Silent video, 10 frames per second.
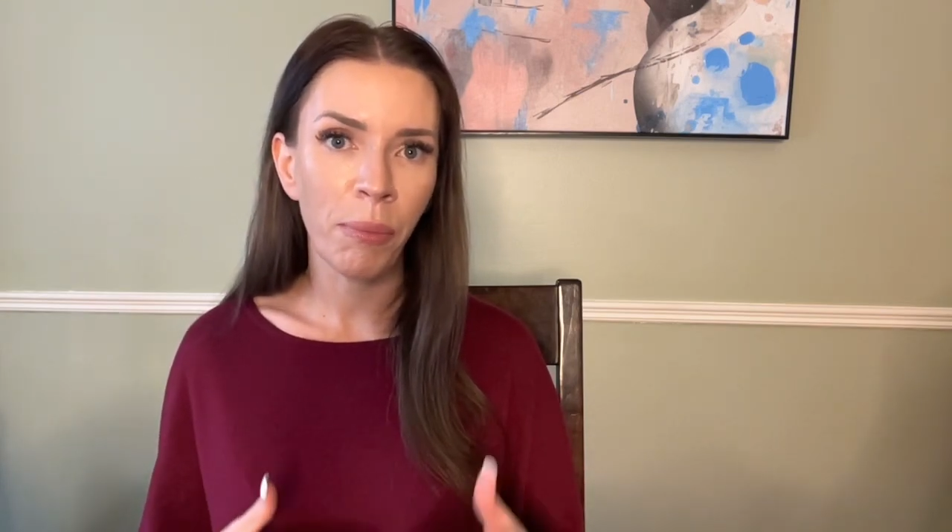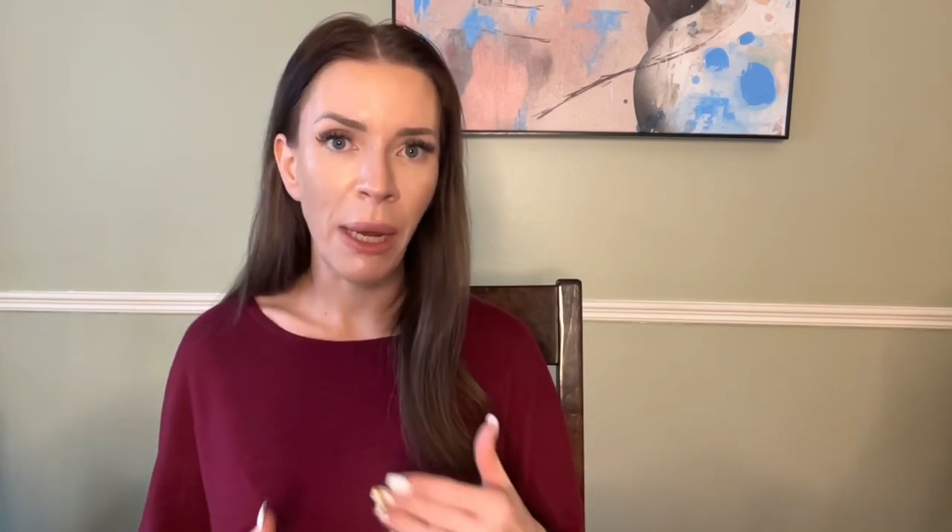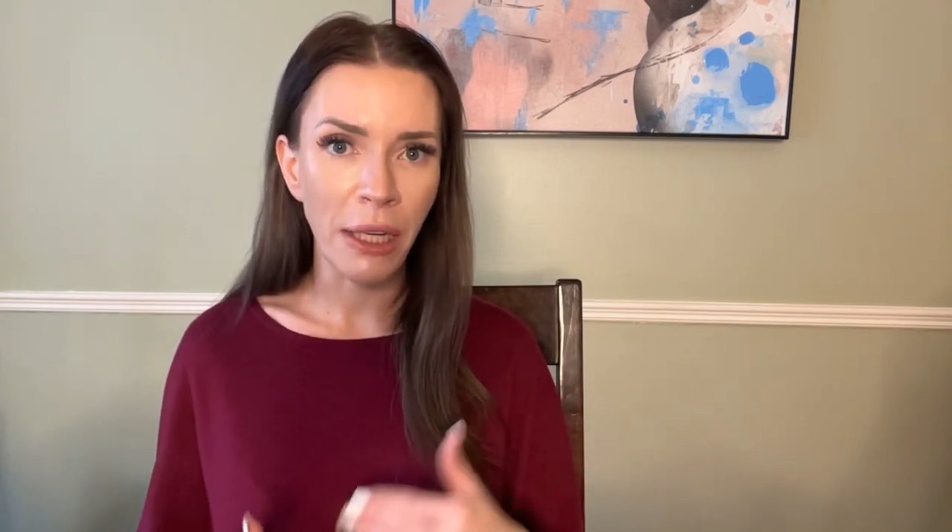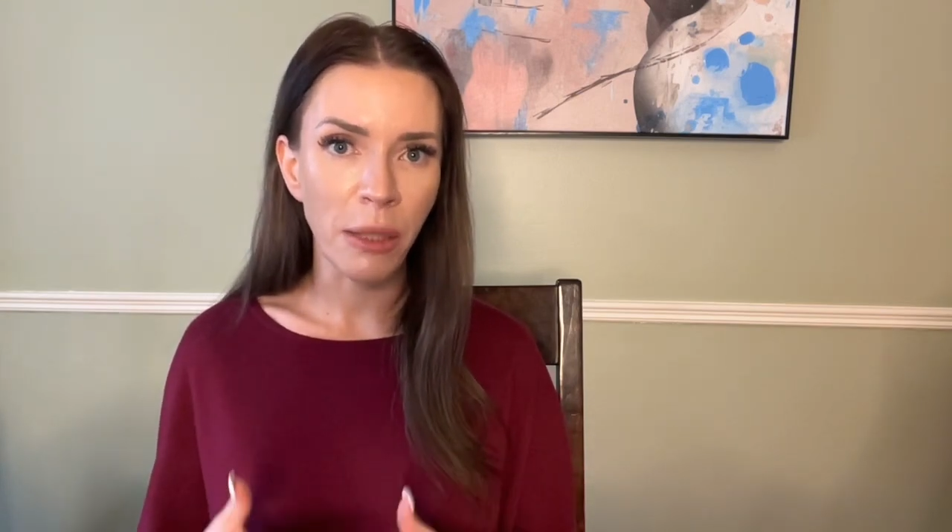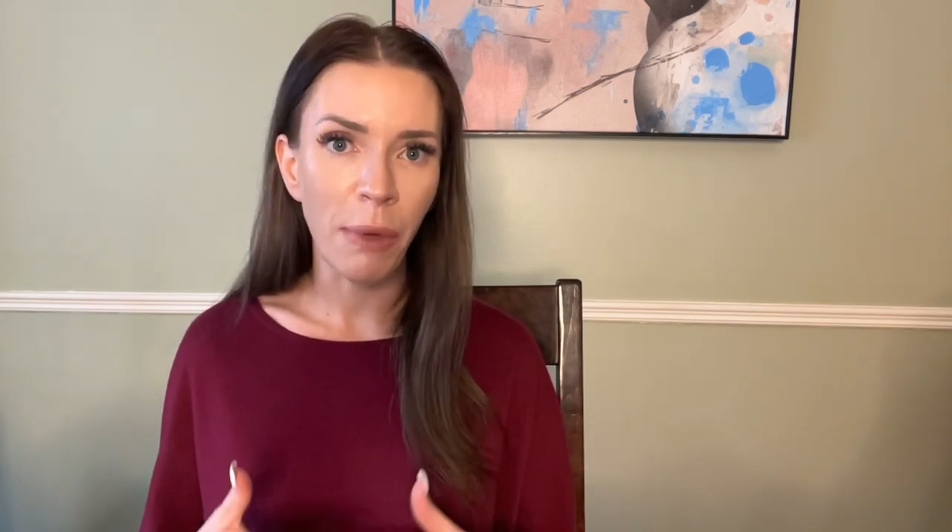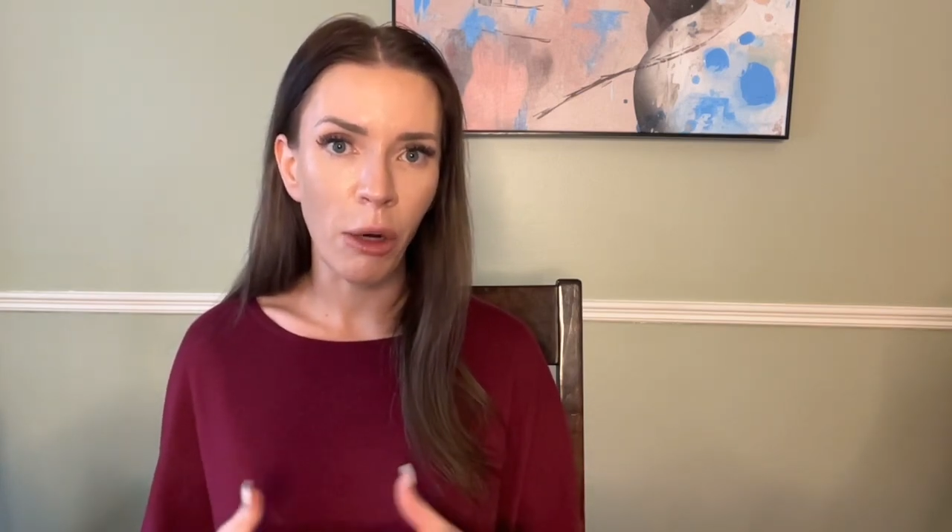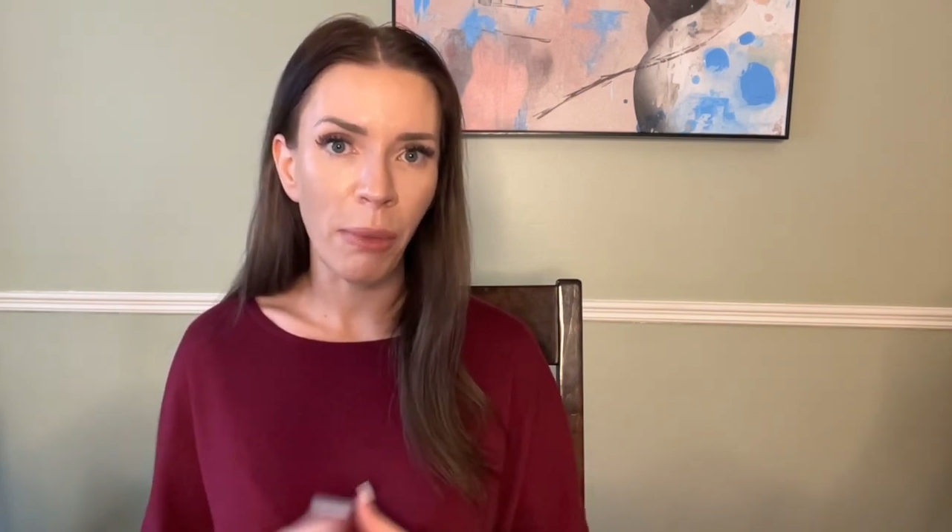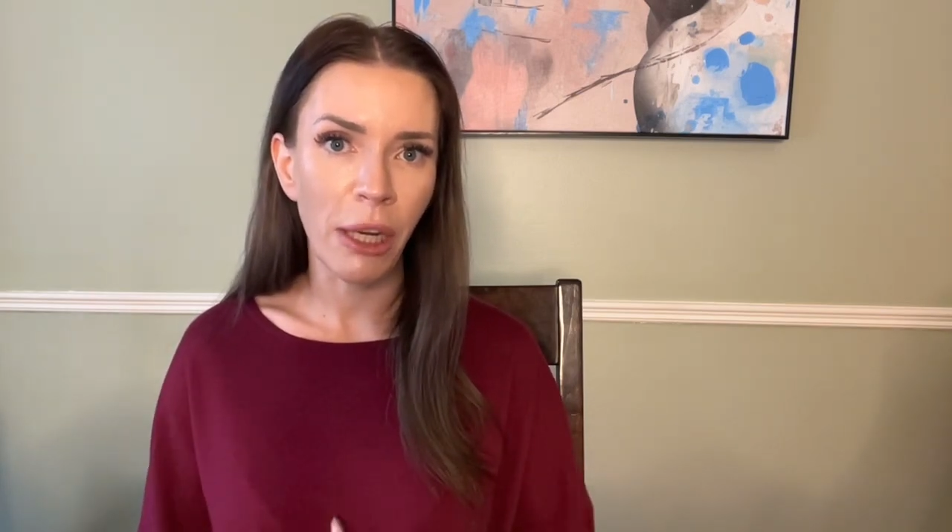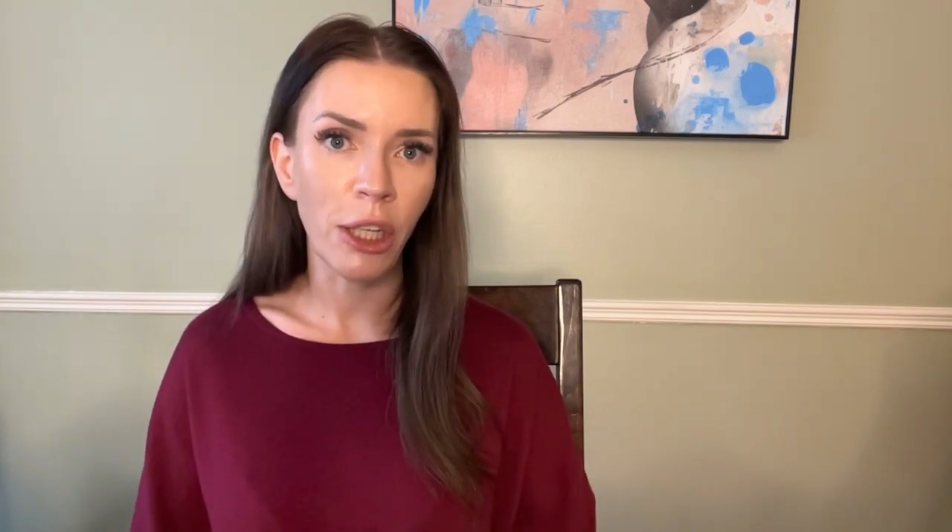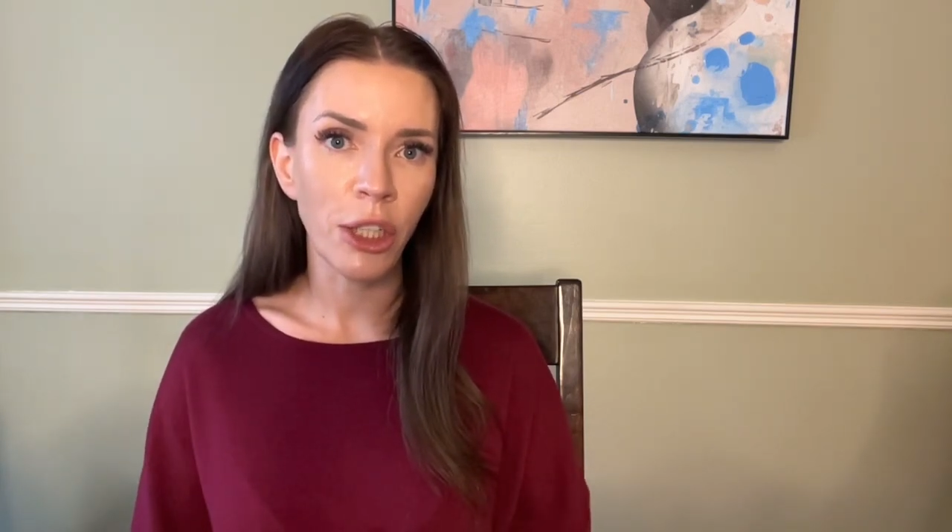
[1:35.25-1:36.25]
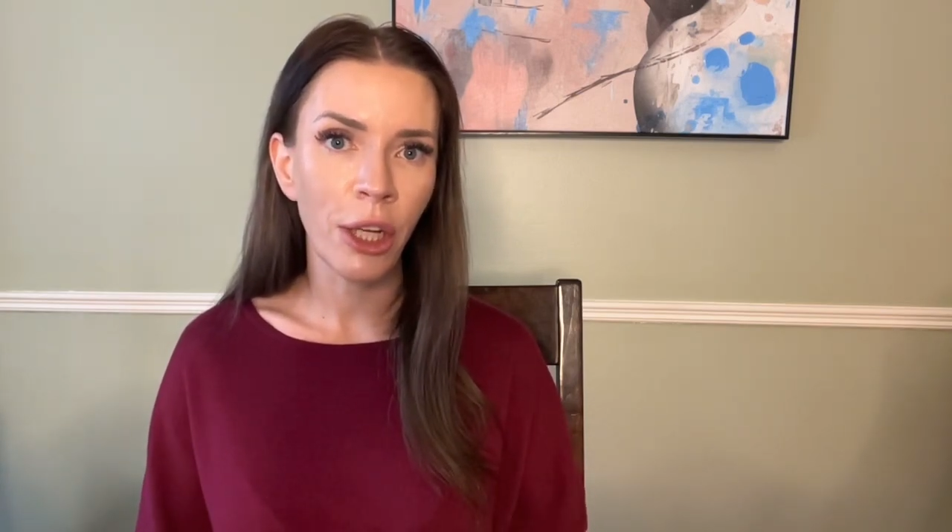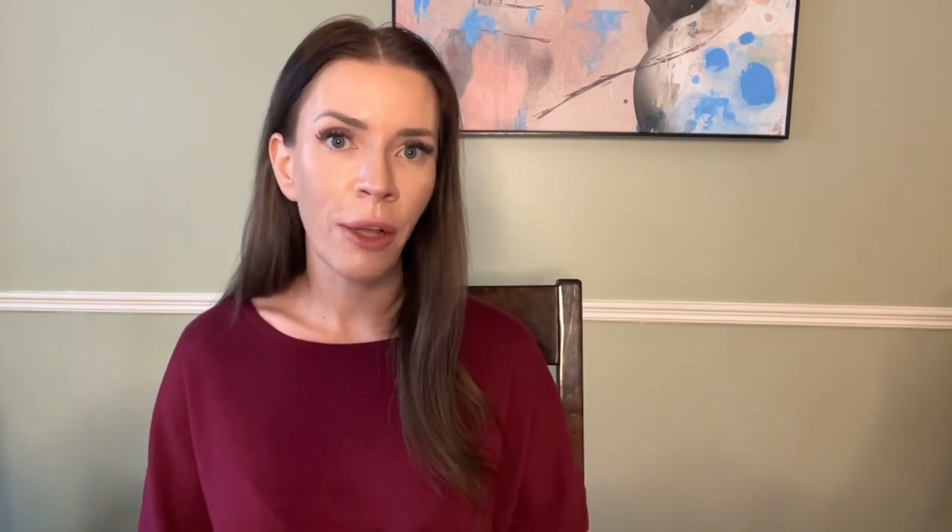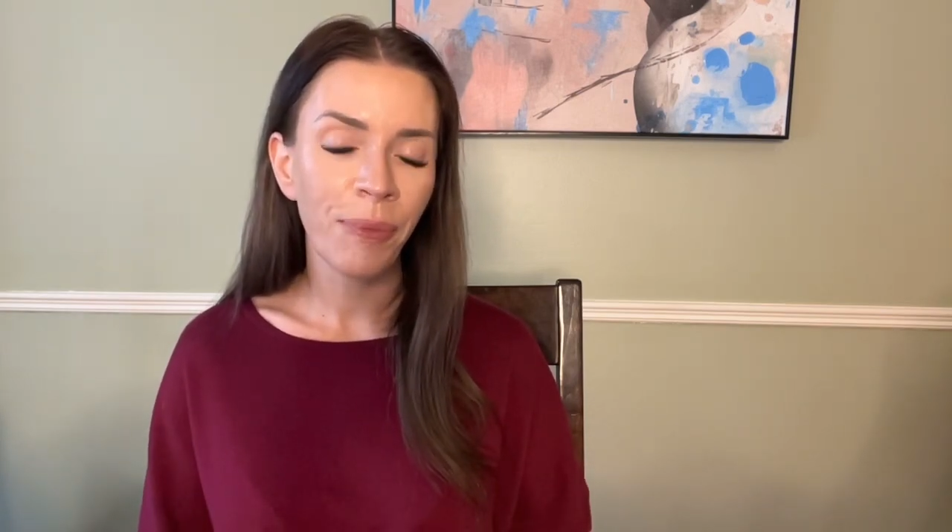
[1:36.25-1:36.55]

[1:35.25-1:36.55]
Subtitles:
pain is better managed.